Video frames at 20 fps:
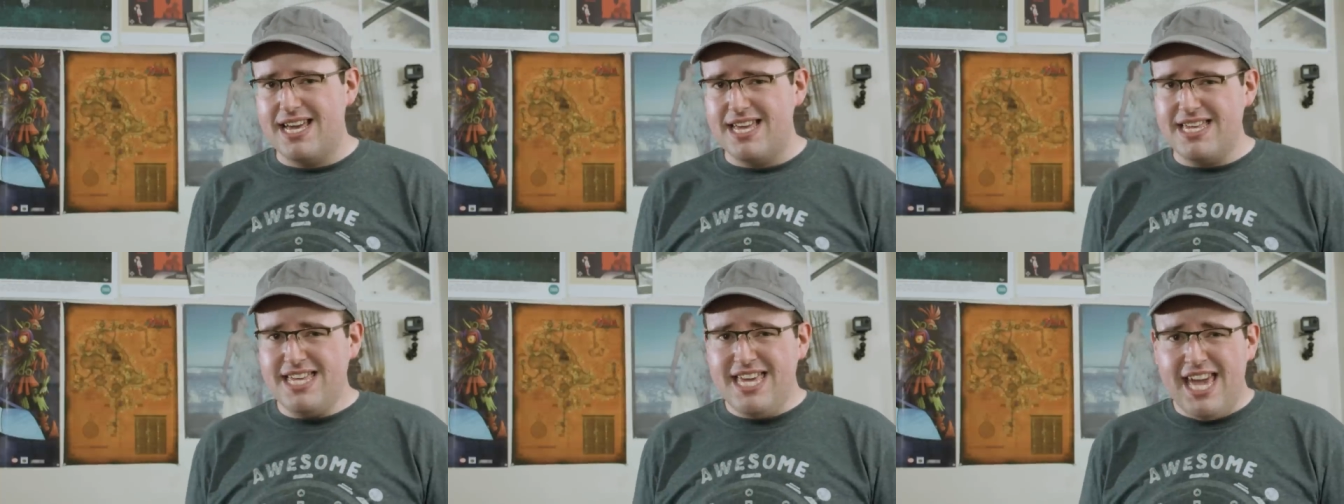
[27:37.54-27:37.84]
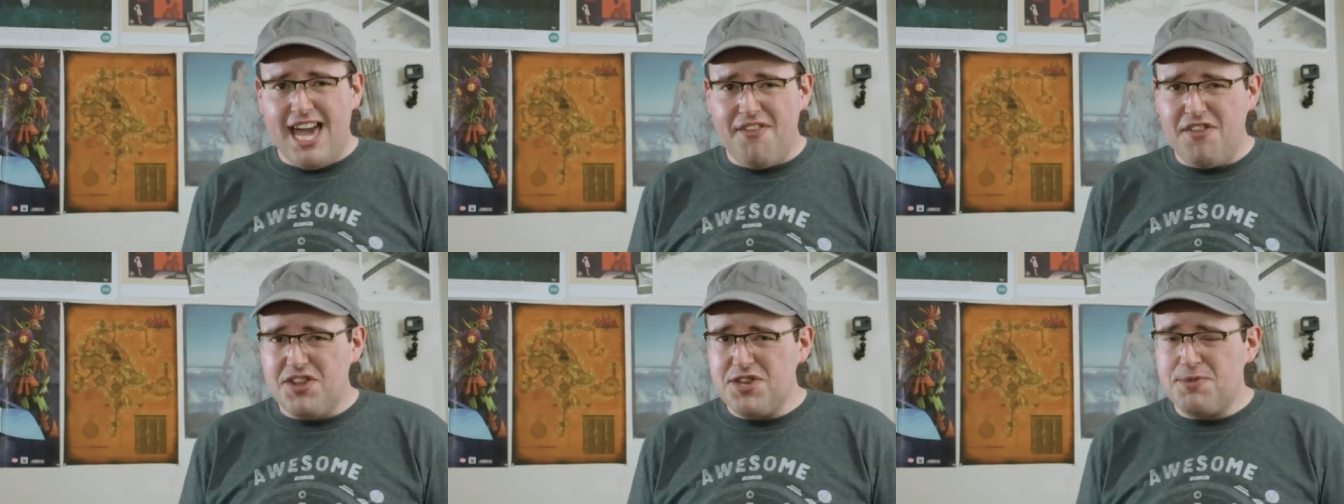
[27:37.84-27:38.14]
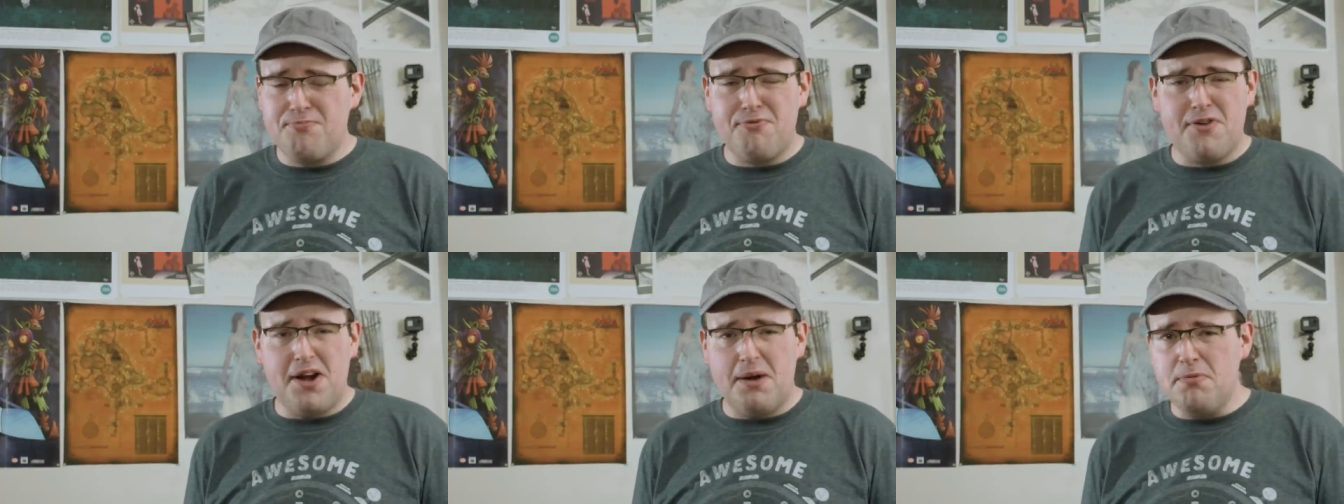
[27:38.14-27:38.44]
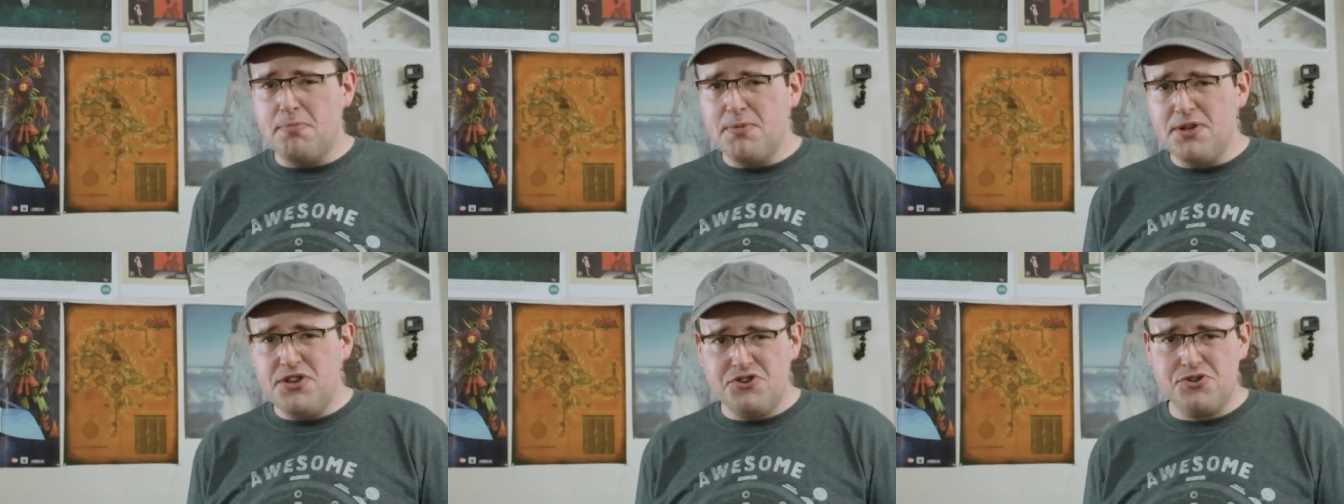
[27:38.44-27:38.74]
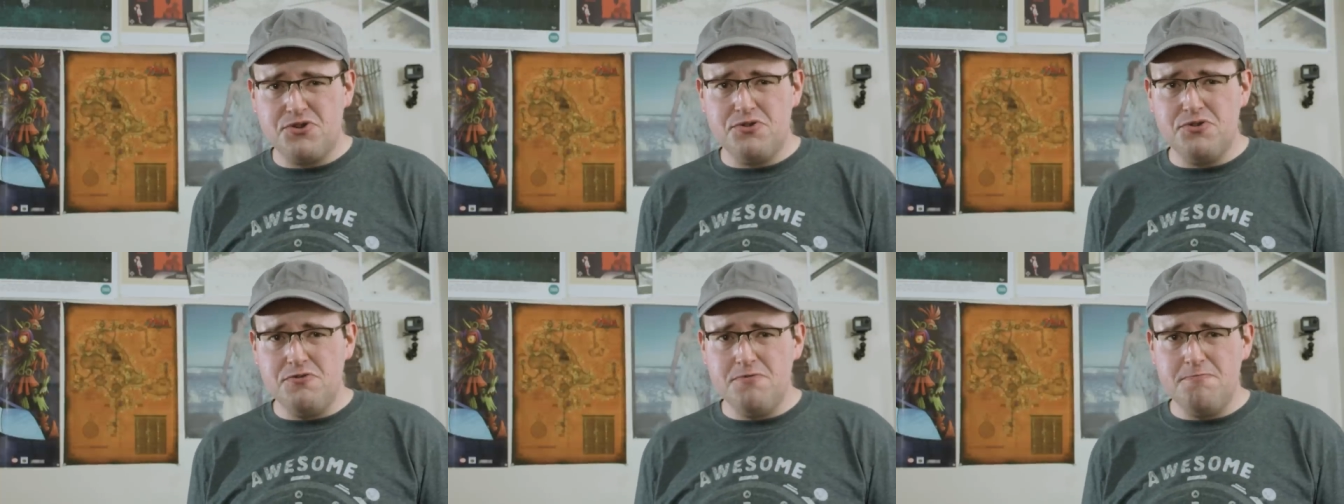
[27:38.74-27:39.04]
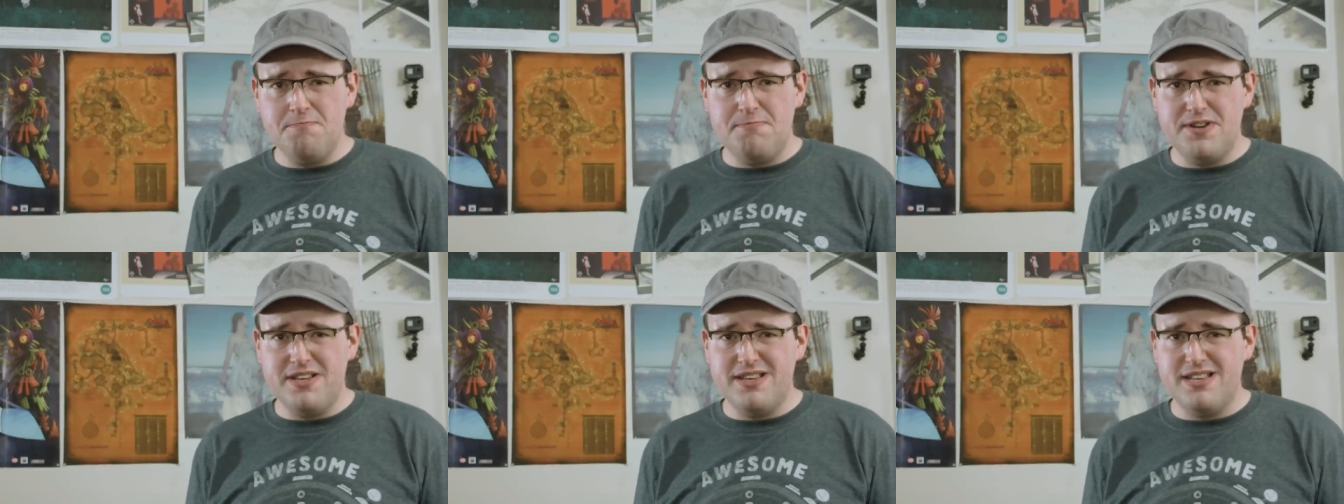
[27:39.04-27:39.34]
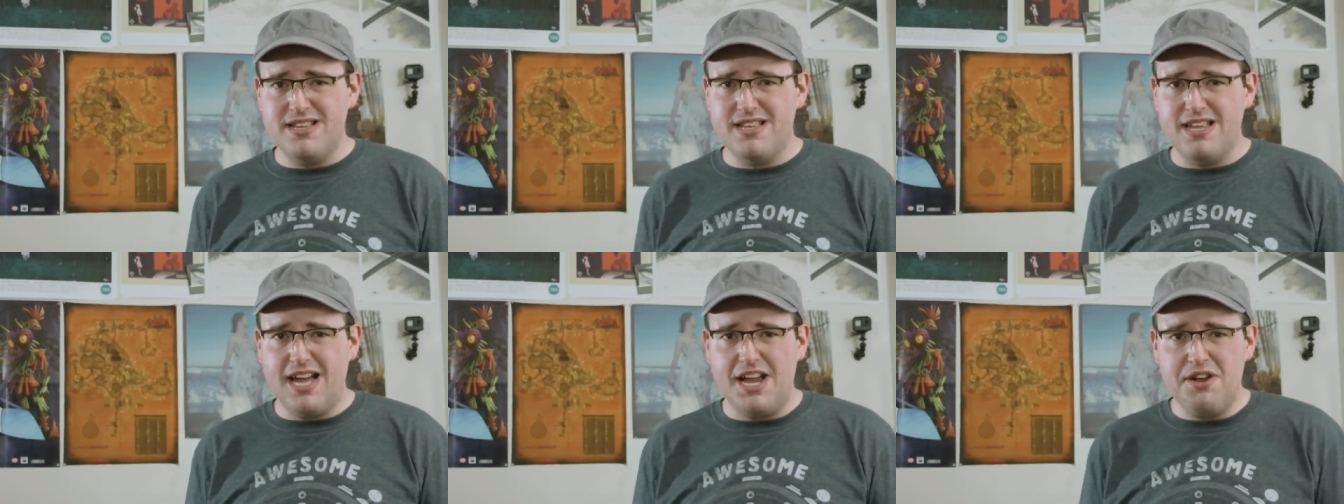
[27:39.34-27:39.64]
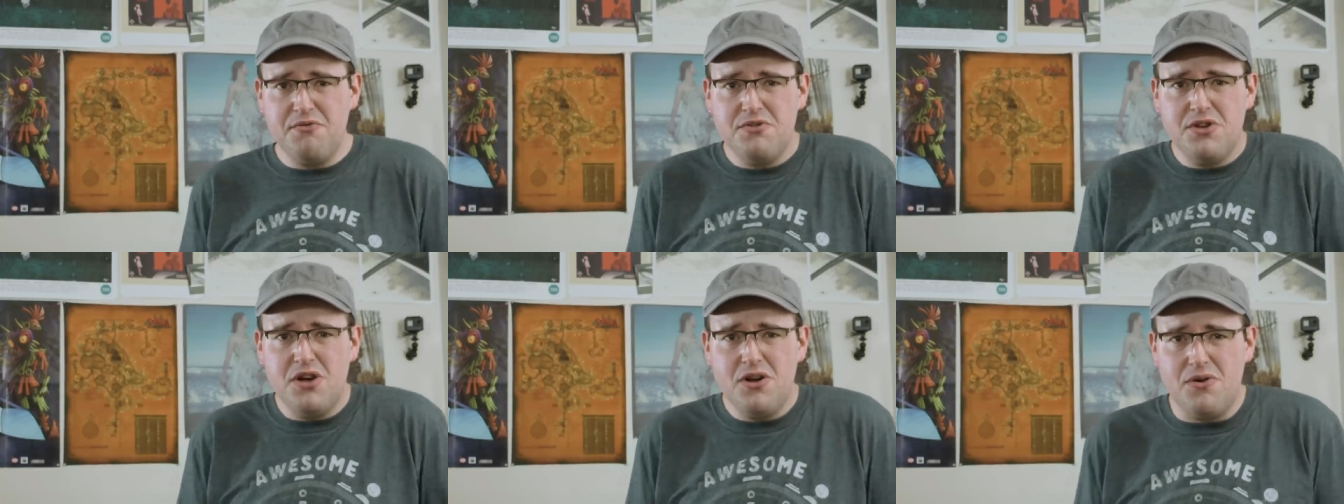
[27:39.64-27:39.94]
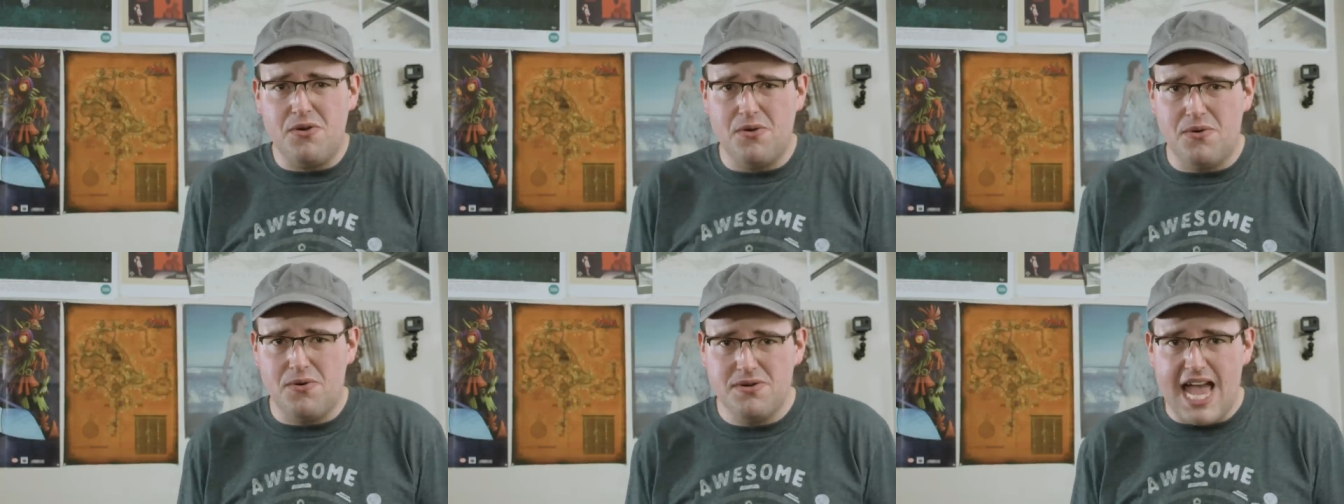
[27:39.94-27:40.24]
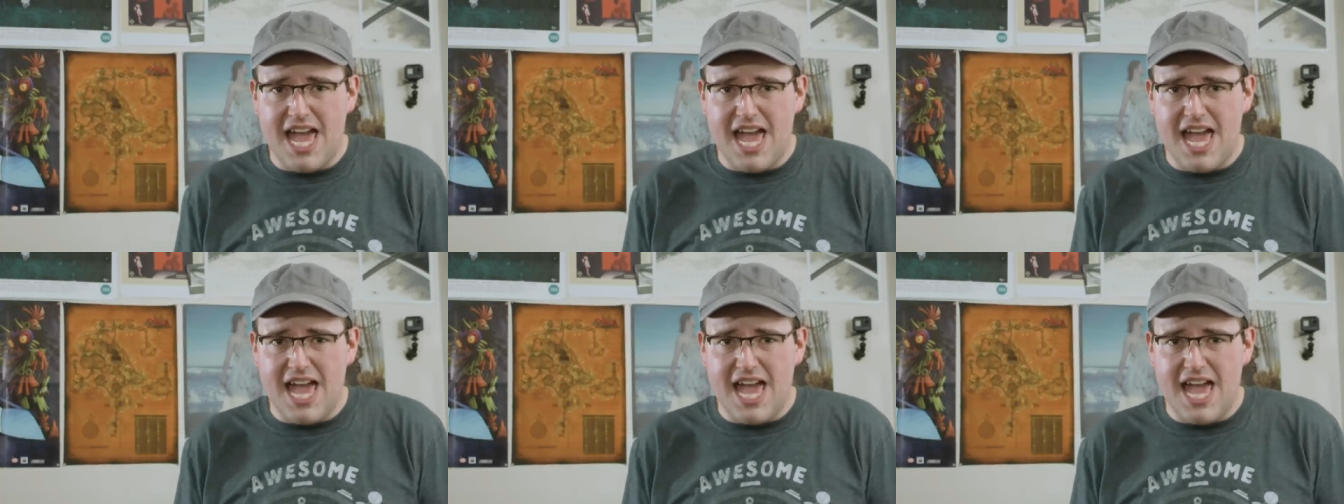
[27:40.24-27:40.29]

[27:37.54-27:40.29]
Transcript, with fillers: yeah, that's probably true, but I don't know.